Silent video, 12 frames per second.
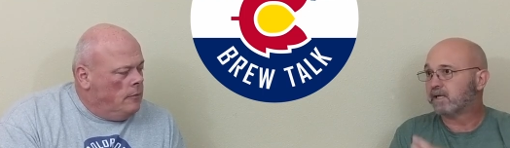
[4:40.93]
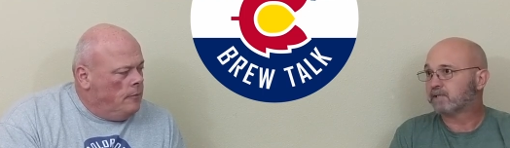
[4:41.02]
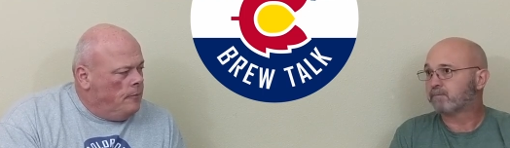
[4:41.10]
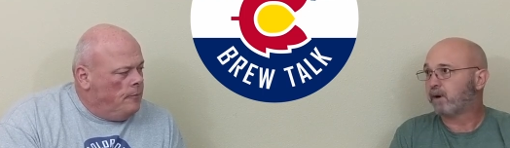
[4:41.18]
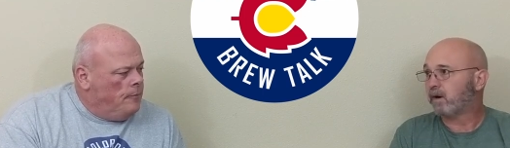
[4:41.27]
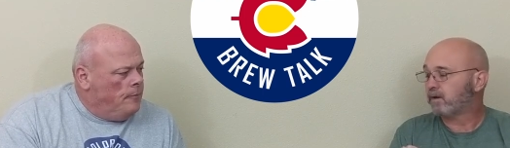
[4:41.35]
Speaker 1: a
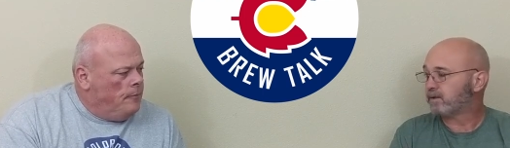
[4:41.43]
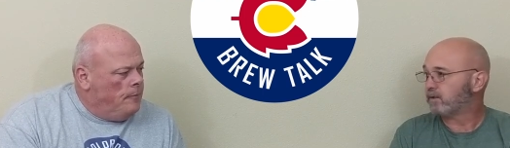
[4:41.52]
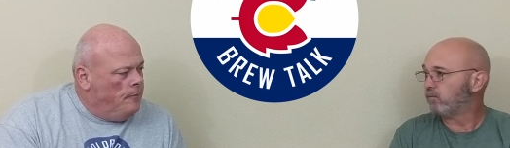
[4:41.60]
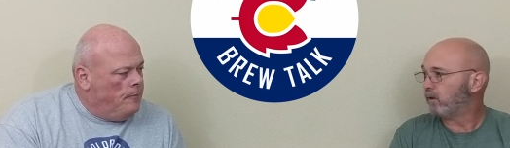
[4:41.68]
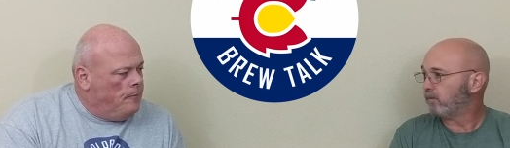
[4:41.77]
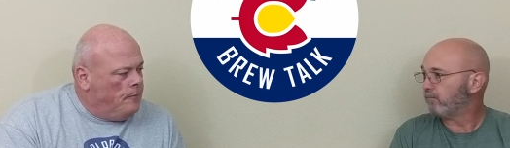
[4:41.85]
sparge
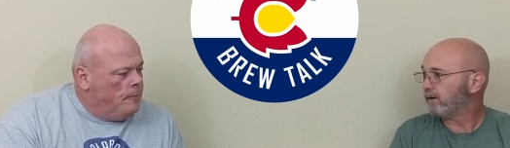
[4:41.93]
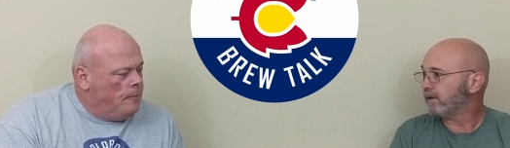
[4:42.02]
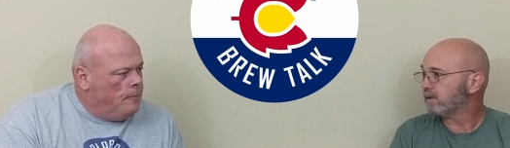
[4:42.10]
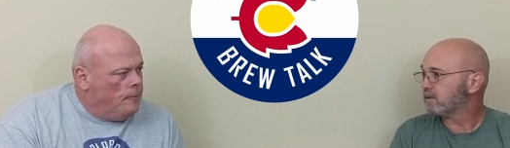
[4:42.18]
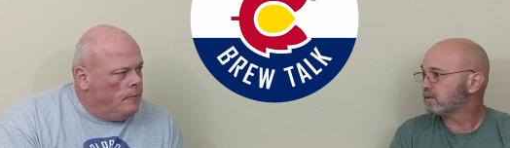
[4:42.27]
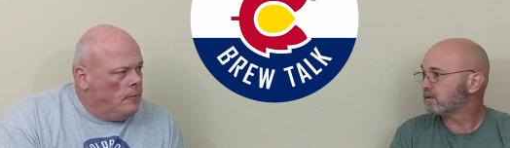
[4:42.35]
and one
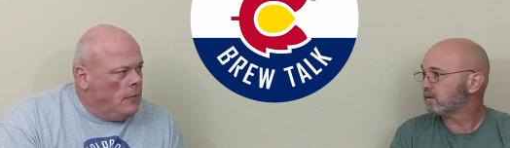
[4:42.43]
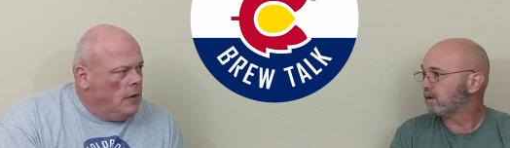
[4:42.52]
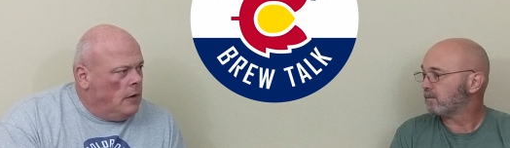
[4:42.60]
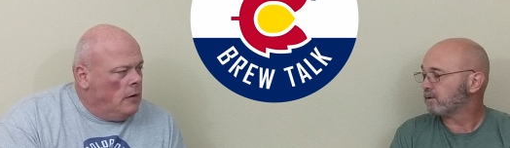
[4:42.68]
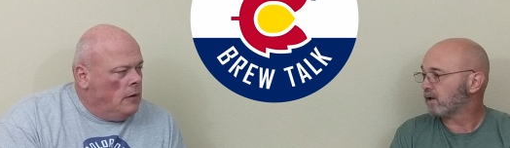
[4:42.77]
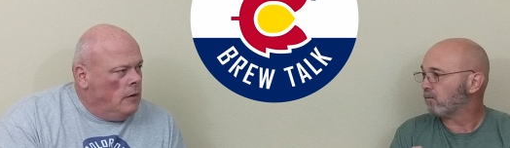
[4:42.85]
rinse.
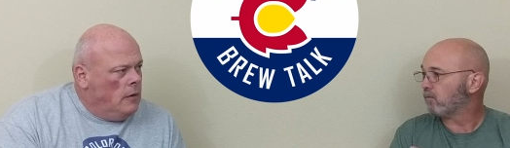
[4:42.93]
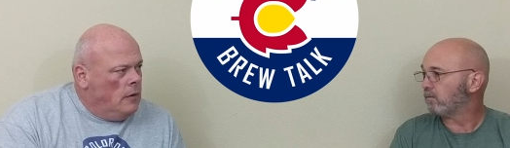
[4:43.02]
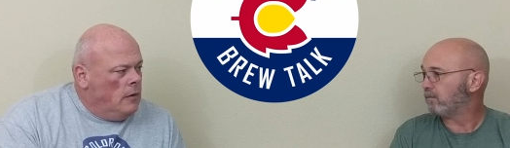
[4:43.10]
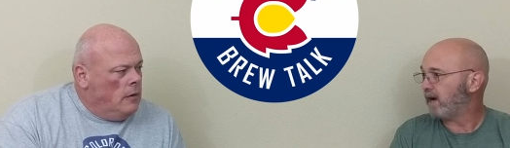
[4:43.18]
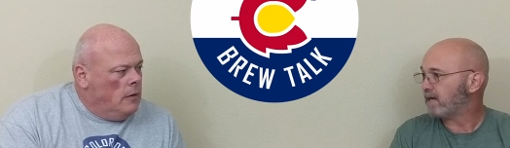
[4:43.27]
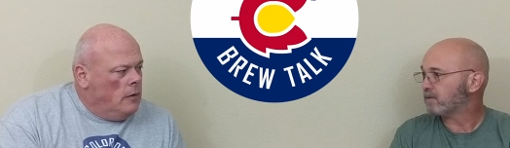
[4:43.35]
I'm sorry,
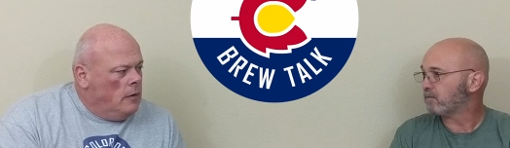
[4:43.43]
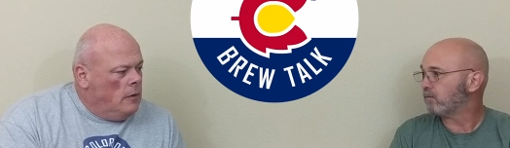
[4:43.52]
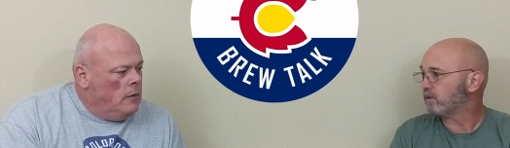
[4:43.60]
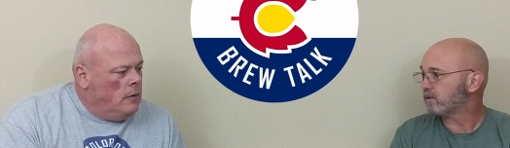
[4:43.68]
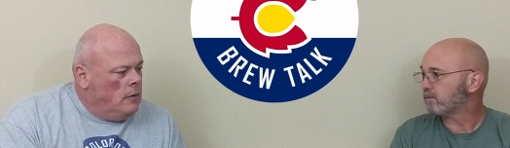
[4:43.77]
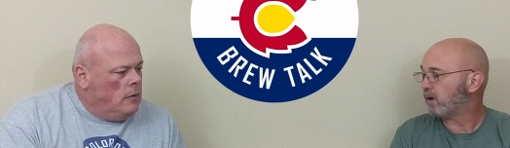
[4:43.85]
mash and
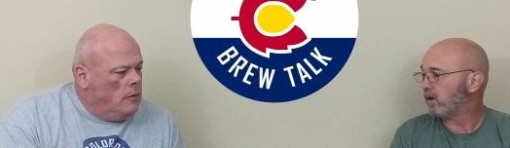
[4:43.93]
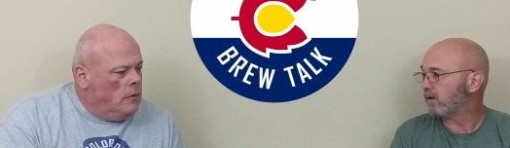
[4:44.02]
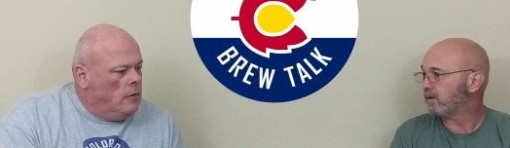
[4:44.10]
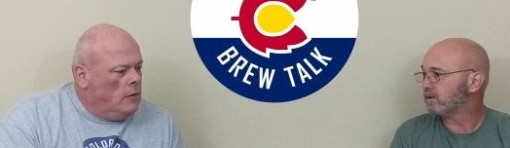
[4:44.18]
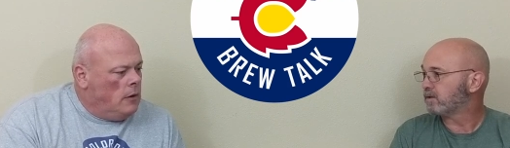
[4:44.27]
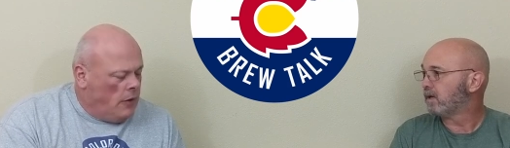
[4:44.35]
one
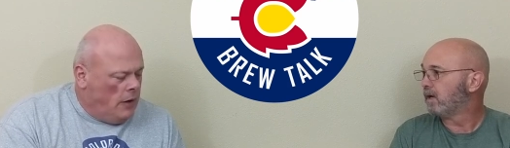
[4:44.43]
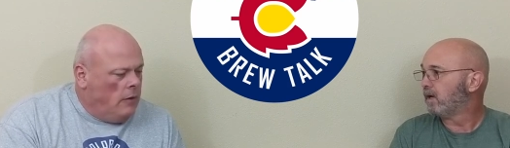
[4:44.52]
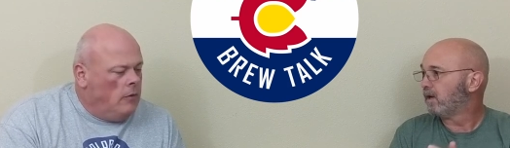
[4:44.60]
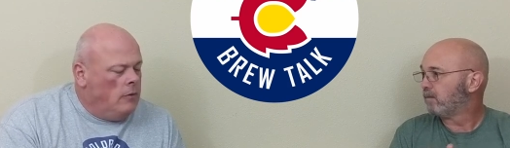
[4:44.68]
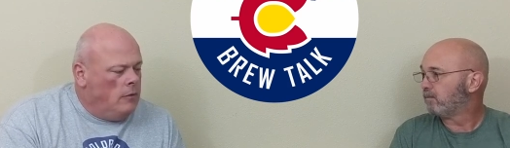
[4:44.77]
sparge. Okay.